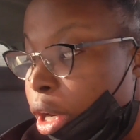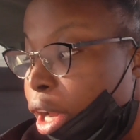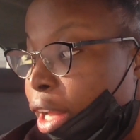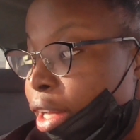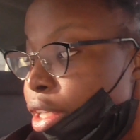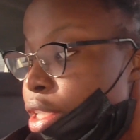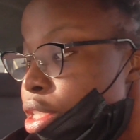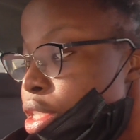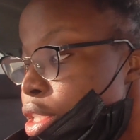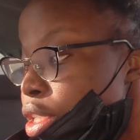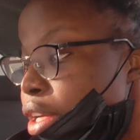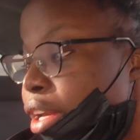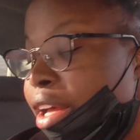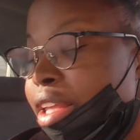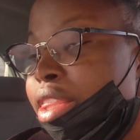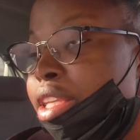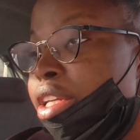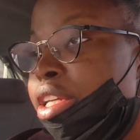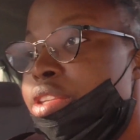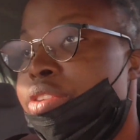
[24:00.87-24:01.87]
Honestly,
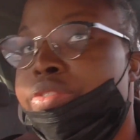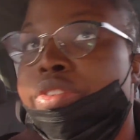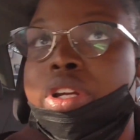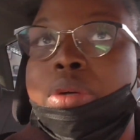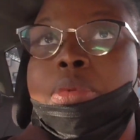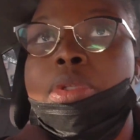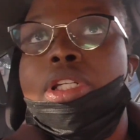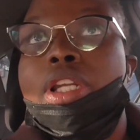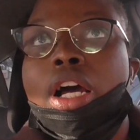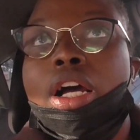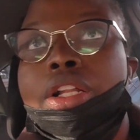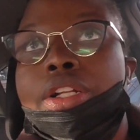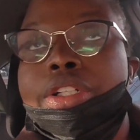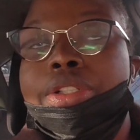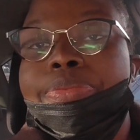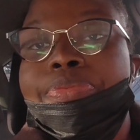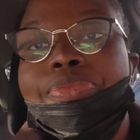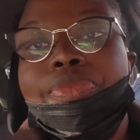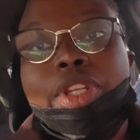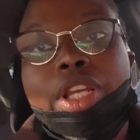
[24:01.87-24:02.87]
I think it's Family
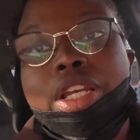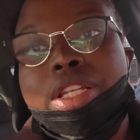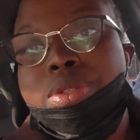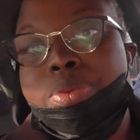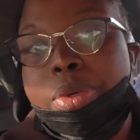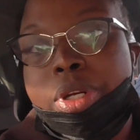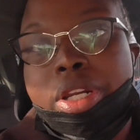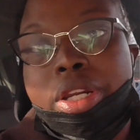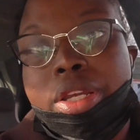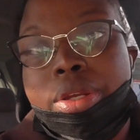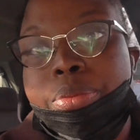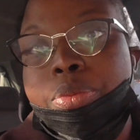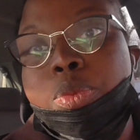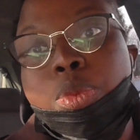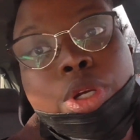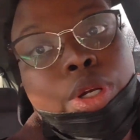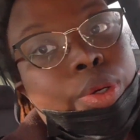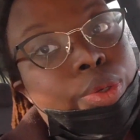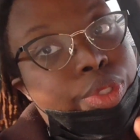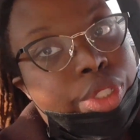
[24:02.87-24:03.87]
Dollar. It's one of them.
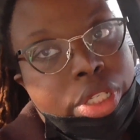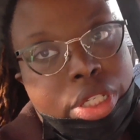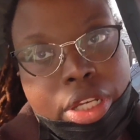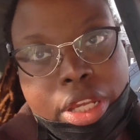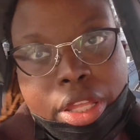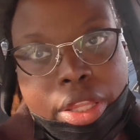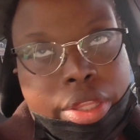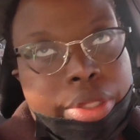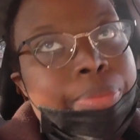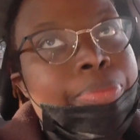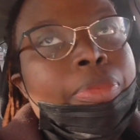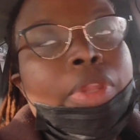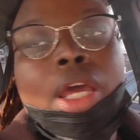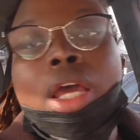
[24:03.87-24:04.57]
we gonna see together.